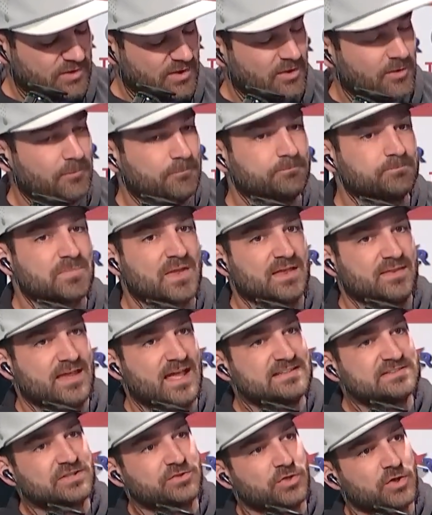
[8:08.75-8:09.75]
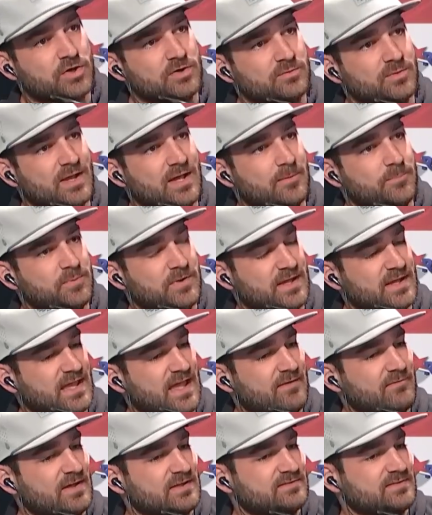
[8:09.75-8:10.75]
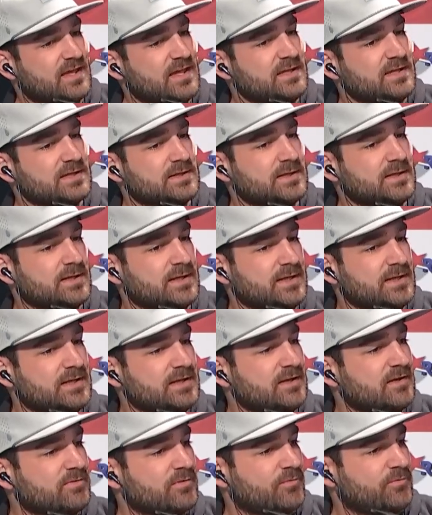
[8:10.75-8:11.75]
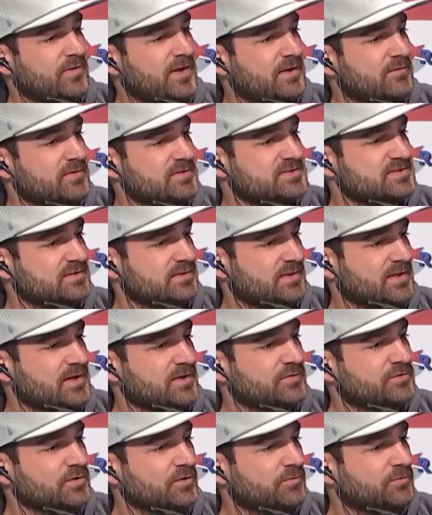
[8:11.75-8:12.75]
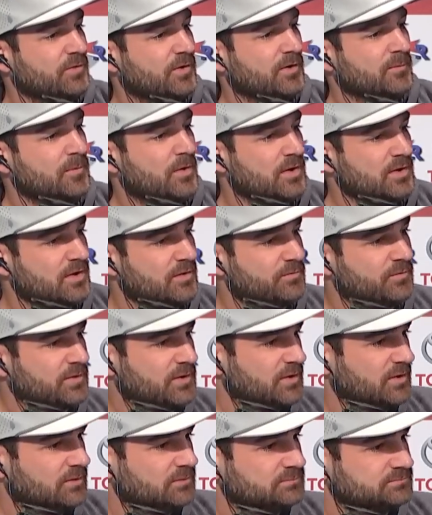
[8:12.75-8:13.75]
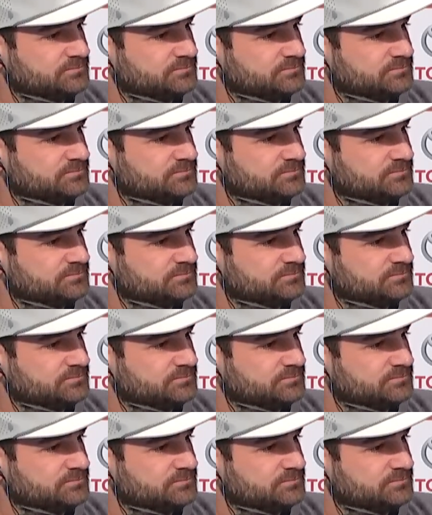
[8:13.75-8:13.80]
So that's the third round pick. Have I taken any of the favorites there so far, Mario, for you?